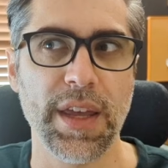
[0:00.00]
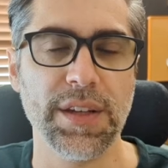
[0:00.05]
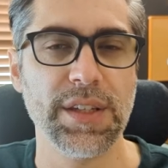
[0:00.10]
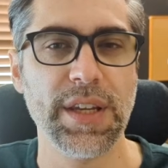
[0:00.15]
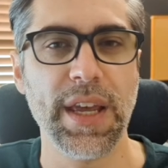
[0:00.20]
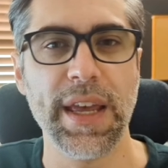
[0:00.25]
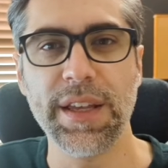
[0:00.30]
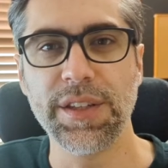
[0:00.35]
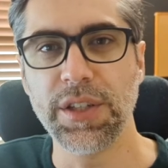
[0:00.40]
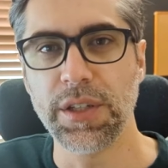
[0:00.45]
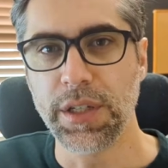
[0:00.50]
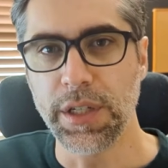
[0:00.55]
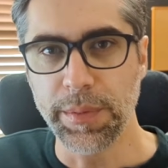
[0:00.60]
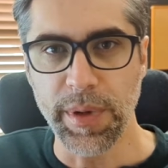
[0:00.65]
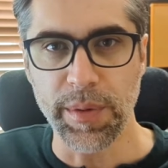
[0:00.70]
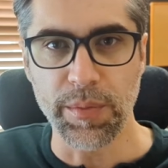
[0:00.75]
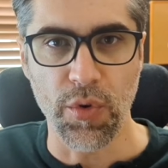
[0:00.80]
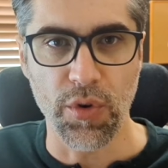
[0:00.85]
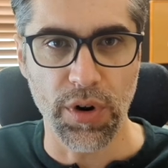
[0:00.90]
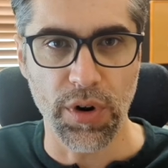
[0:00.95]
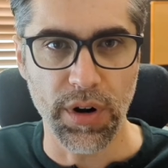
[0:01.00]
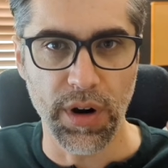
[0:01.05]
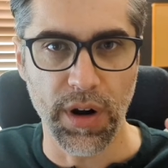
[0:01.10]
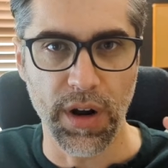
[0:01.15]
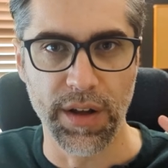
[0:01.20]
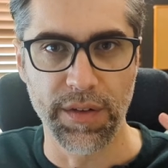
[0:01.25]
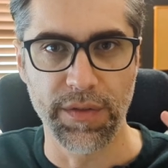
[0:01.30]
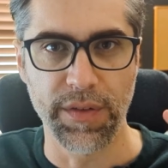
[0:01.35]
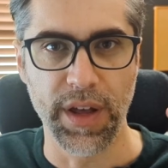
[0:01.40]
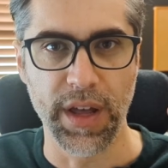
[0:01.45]
takes a little bit more
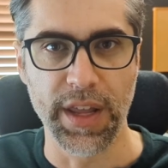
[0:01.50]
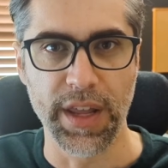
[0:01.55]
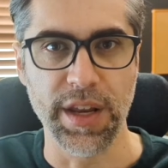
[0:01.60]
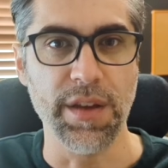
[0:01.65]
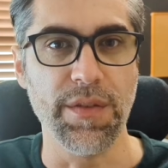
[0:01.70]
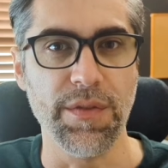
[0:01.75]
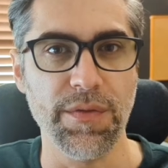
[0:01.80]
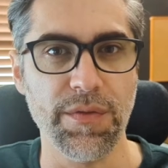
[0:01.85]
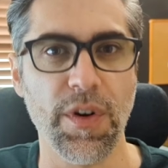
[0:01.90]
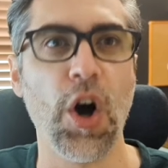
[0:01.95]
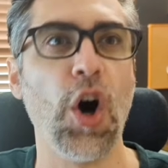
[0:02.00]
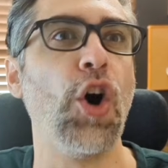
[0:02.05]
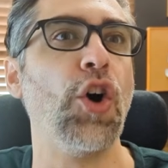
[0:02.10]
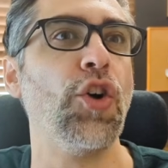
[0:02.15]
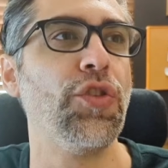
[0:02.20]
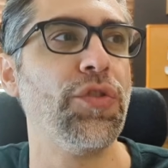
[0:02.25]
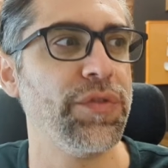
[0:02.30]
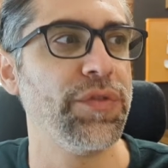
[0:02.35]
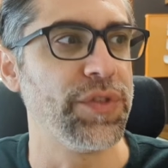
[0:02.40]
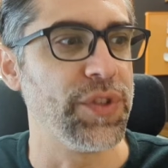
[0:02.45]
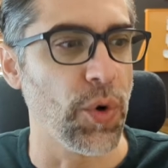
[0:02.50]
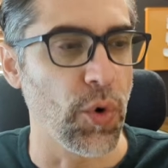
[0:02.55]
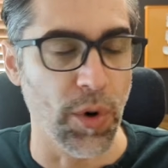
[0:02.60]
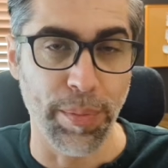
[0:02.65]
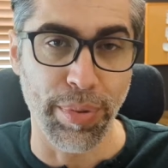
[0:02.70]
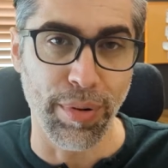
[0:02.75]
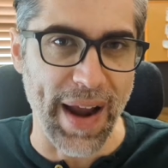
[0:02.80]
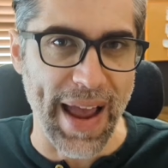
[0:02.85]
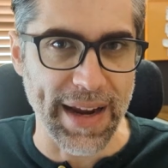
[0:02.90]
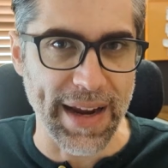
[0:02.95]
of an evolved or
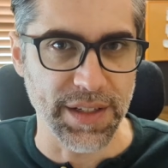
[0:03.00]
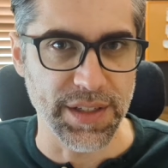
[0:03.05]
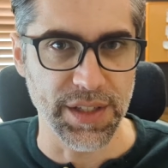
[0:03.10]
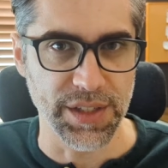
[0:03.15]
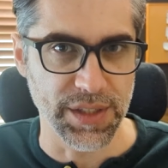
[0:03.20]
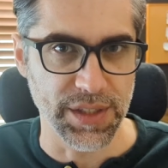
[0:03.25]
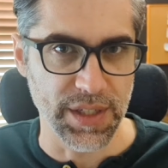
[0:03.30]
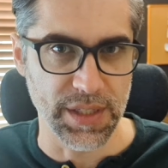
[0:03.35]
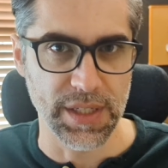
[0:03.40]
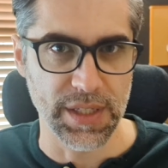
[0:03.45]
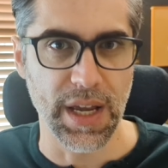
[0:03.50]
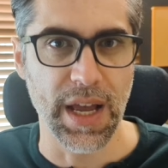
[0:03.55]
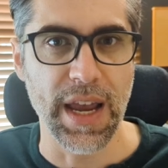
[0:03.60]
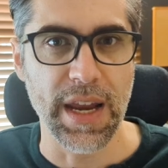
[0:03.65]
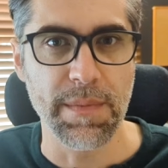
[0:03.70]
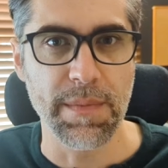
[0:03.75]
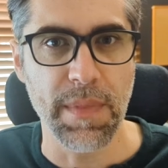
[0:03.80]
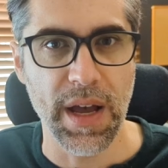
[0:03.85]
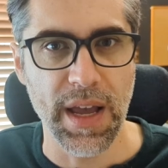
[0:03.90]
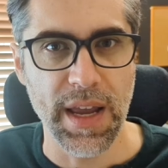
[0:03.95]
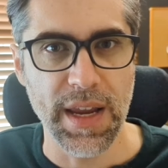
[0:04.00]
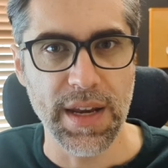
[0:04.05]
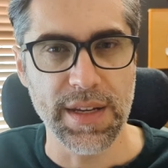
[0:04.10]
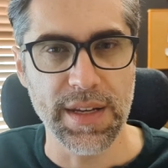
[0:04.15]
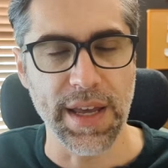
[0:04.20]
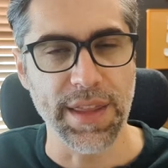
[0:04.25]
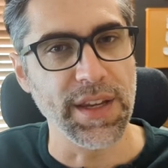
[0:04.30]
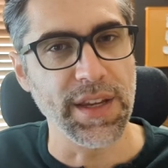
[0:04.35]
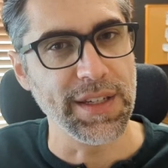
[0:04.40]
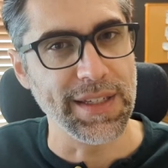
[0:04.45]
practiced design mind,
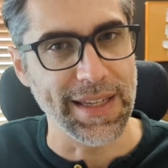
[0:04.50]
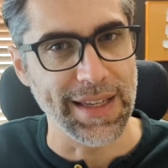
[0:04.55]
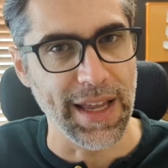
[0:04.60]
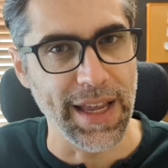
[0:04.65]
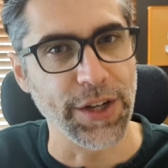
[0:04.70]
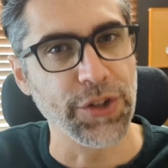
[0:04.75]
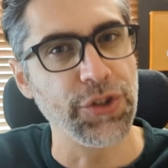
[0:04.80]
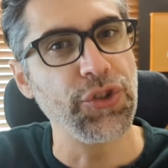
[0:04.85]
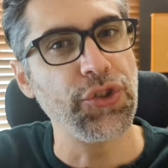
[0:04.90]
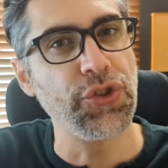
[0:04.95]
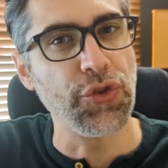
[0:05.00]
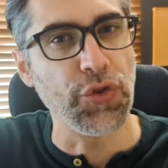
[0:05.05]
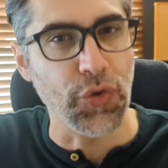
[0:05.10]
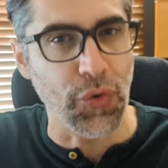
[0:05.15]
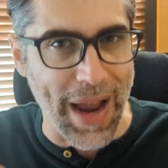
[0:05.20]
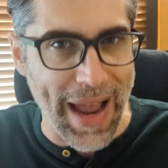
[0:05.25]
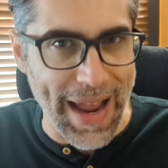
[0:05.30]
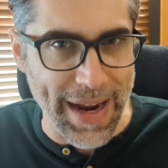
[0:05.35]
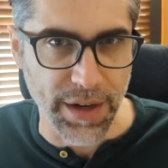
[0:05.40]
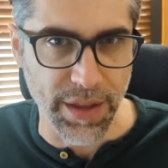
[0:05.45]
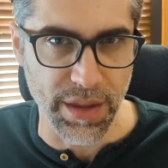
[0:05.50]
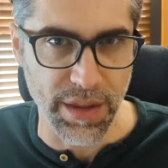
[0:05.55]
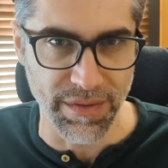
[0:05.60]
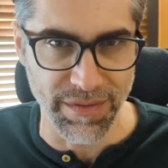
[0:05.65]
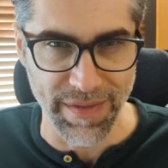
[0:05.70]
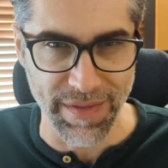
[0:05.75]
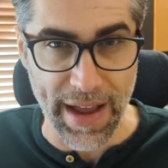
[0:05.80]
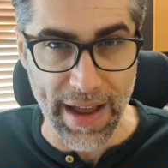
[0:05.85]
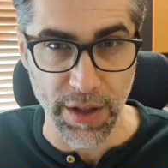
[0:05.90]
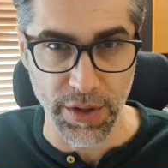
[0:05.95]
I think, to extract the
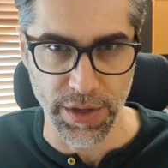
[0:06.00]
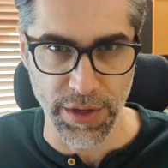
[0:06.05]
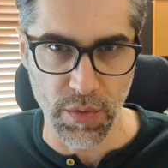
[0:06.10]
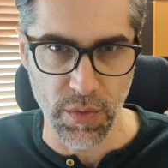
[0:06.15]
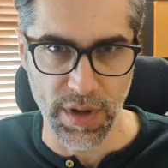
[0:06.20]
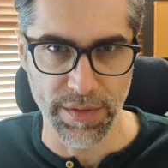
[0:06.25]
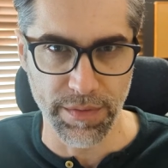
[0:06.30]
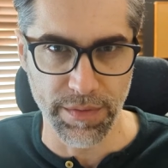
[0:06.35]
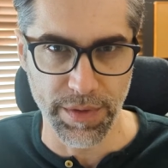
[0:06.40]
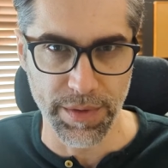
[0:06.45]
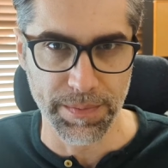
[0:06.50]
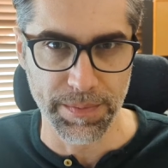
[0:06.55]
value of them.